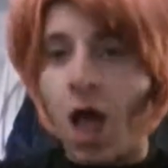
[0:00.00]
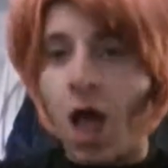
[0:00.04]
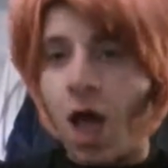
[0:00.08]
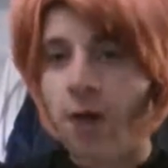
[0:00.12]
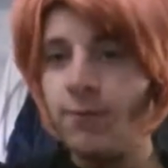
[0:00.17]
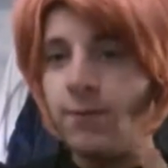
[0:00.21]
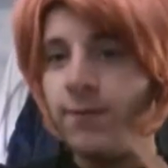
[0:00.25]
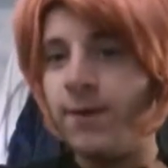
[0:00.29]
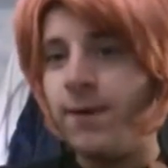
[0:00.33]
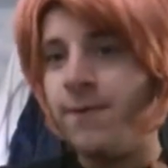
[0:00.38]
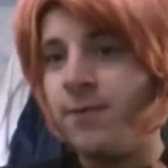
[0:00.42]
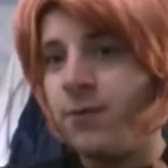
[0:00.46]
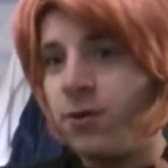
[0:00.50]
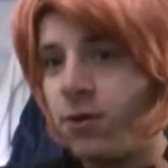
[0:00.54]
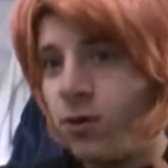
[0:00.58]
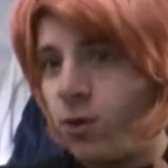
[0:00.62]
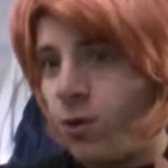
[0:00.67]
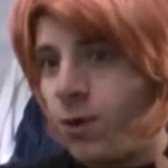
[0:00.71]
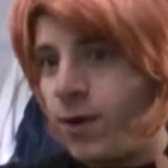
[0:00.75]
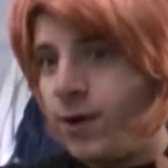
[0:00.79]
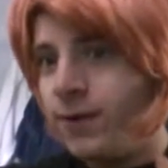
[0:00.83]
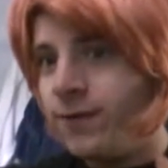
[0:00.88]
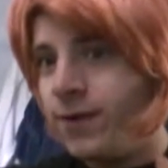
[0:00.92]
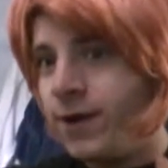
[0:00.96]
I'm in my
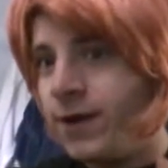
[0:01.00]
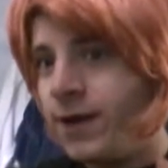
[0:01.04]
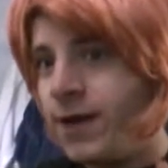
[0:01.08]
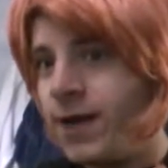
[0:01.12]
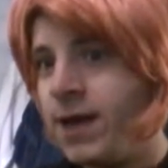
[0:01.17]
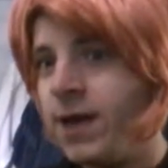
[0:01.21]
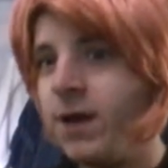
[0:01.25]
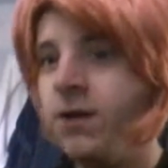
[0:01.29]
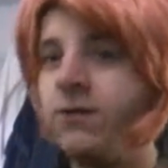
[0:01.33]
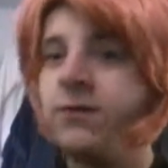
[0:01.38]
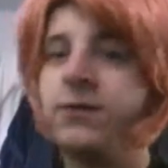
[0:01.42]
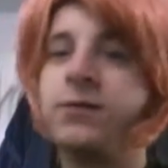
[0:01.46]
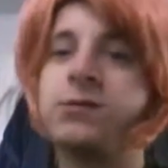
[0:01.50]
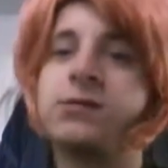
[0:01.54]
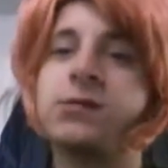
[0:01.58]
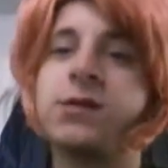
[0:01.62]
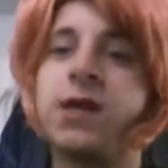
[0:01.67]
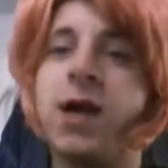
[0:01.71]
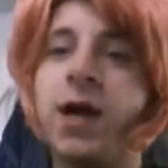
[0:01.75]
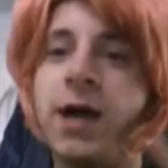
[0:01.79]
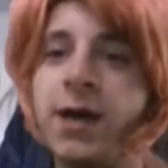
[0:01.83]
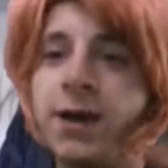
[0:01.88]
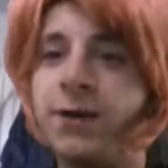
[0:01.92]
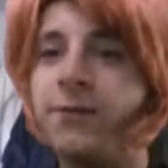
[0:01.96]
Pearl wig right now. It's
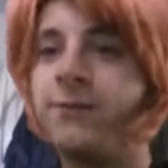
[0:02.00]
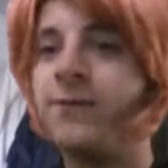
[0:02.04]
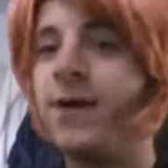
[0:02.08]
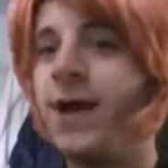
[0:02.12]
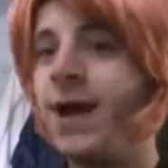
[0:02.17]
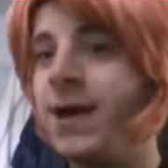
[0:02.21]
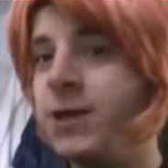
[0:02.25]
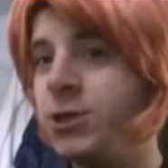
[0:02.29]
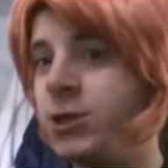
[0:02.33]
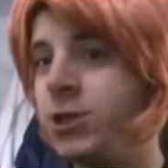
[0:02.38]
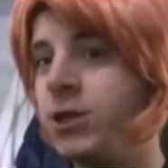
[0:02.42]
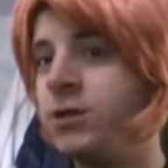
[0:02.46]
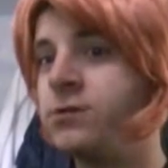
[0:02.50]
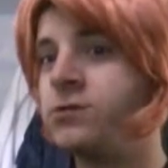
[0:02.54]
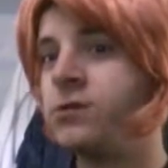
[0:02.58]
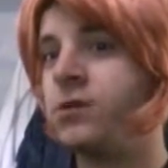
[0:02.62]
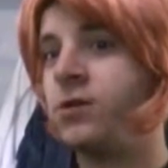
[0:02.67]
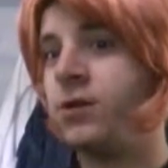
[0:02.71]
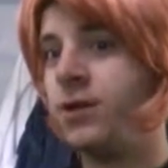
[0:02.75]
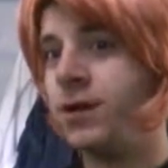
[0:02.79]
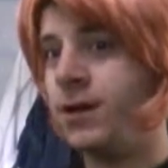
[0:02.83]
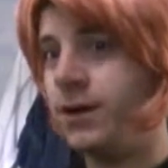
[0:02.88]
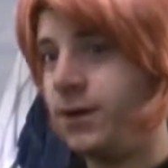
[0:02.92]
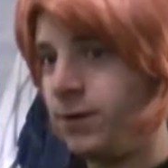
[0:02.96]
kind of ratchet as
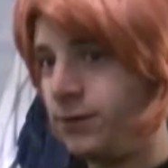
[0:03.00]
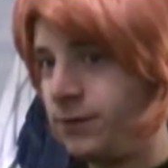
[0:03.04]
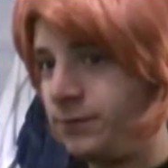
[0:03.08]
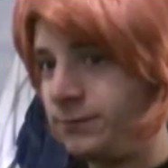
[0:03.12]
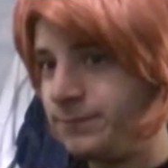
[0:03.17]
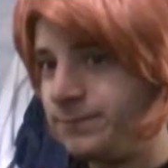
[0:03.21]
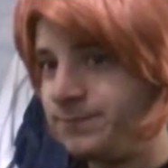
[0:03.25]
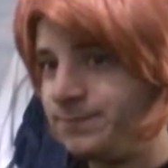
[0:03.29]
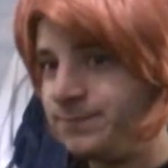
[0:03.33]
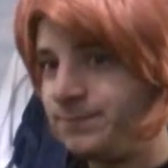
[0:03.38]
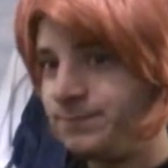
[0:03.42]
all hell.